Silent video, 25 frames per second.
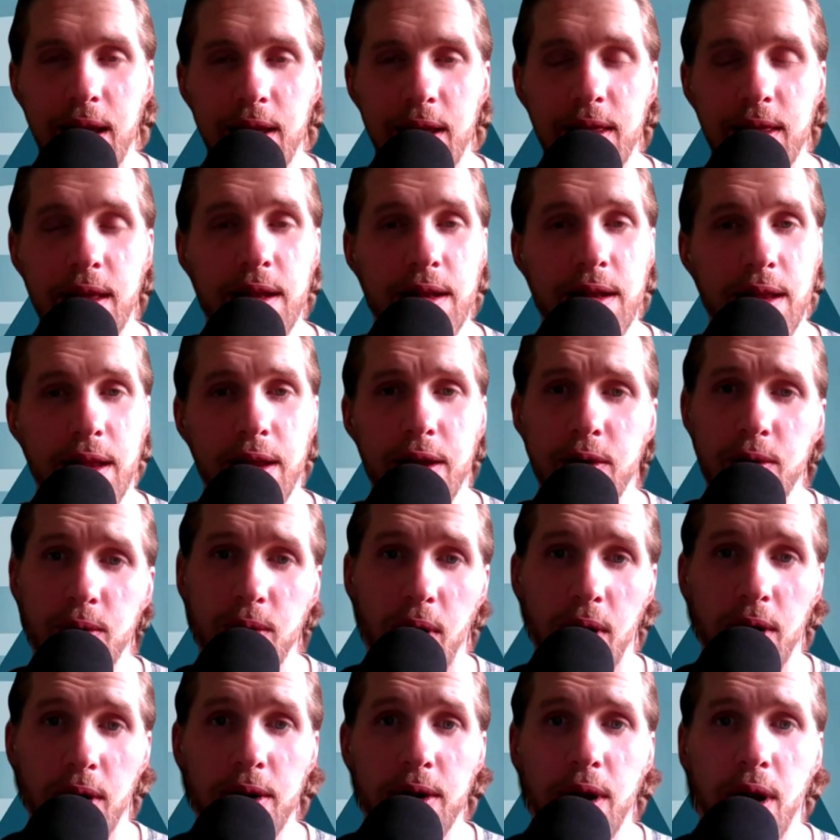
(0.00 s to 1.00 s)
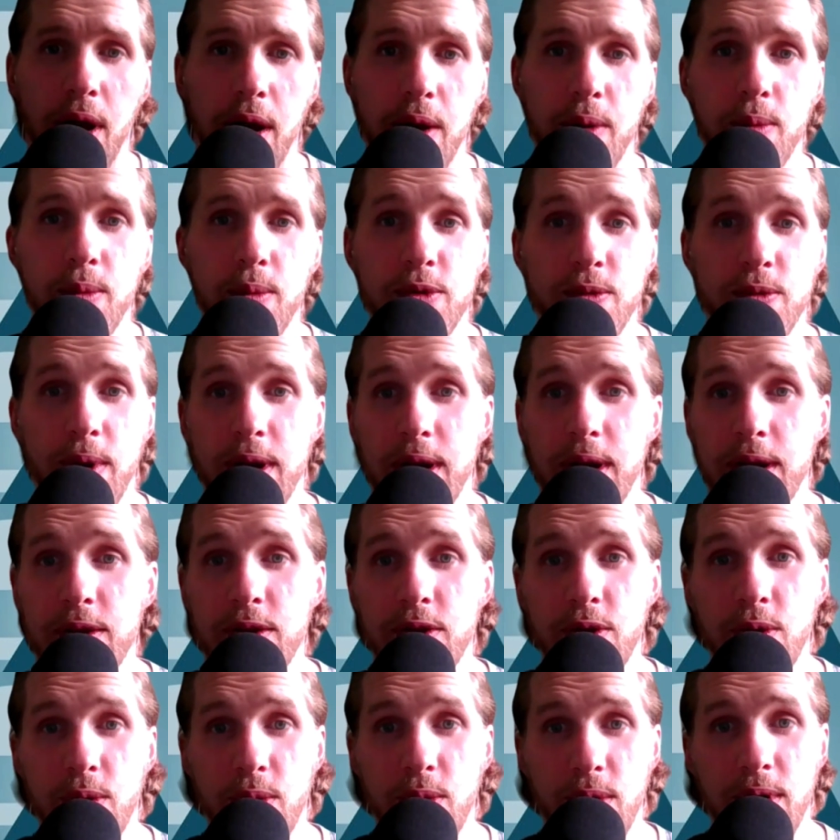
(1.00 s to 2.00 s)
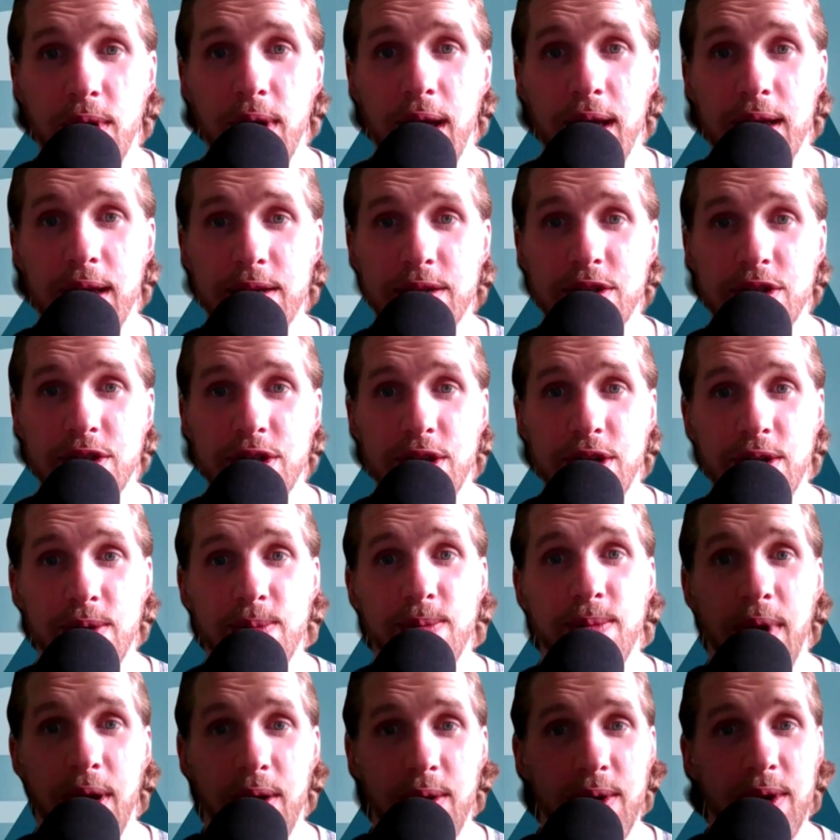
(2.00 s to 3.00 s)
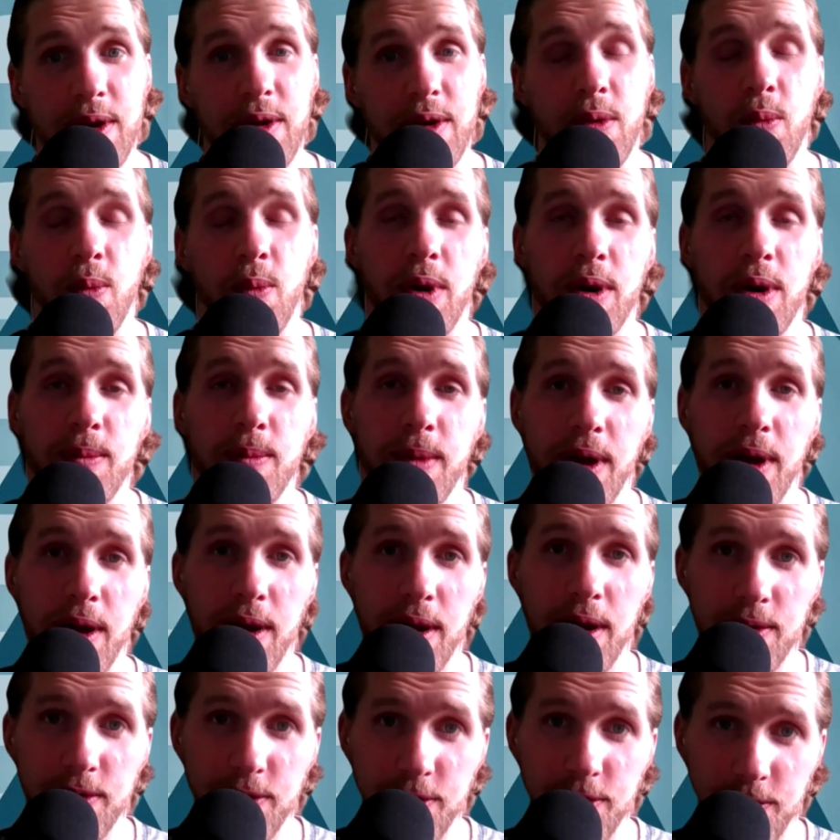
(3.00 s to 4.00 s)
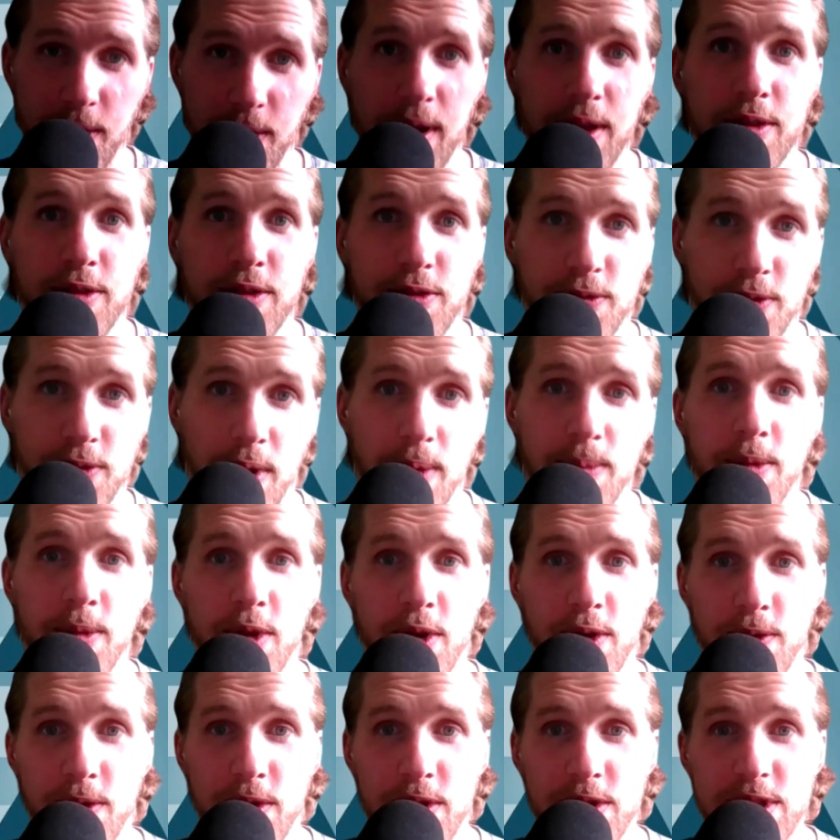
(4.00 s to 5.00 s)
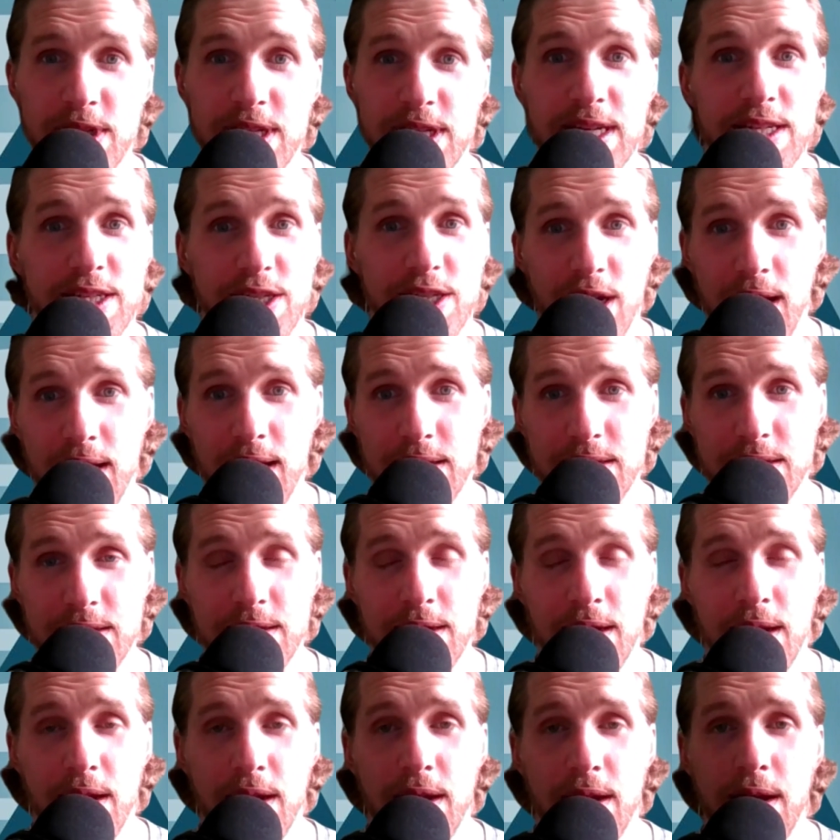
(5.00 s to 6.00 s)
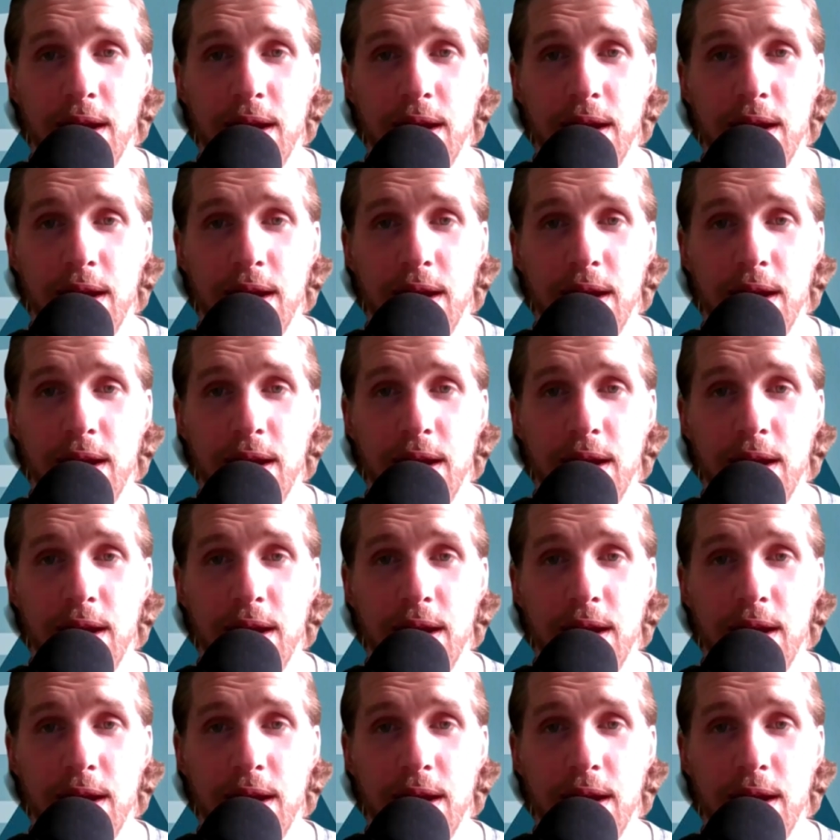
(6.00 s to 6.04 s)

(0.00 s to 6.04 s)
And then later on, I would run into her as she married one of my friends from university, Jace.